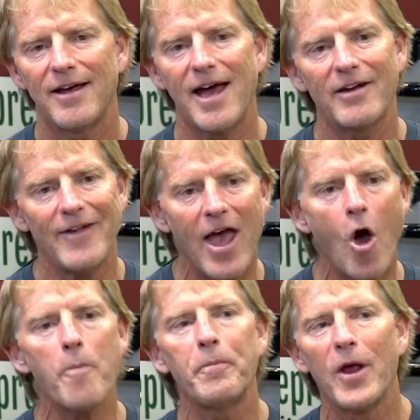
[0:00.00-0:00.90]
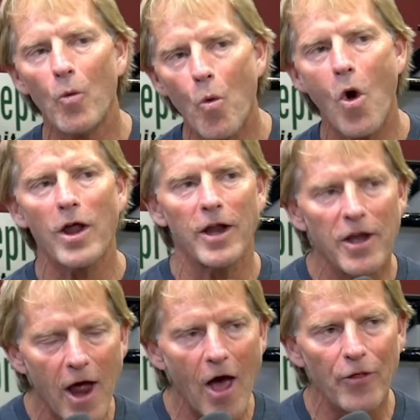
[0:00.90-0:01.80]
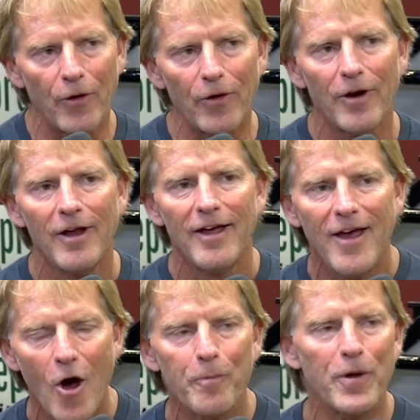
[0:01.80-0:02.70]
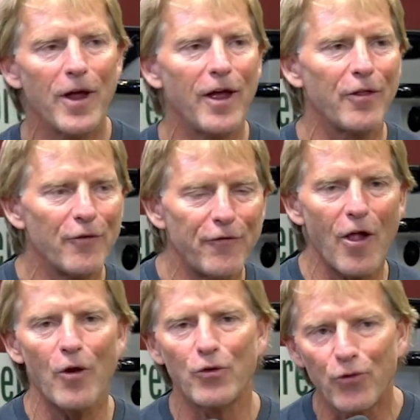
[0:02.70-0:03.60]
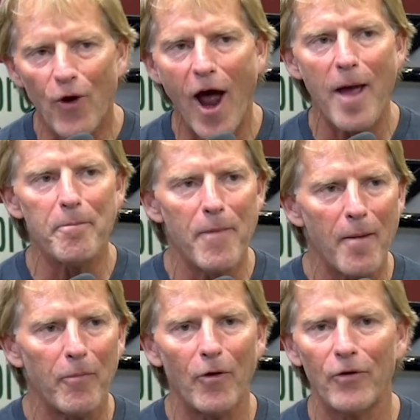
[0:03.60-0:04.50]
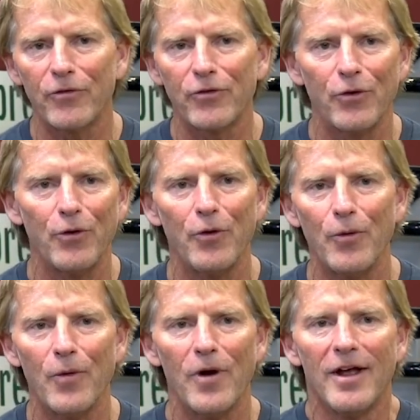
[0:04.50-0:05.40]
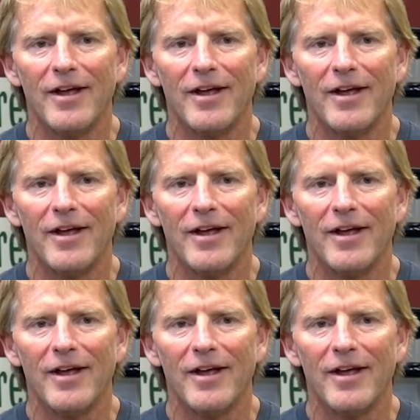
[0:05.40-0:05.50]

out of helping one another, helping the fellow tribe members to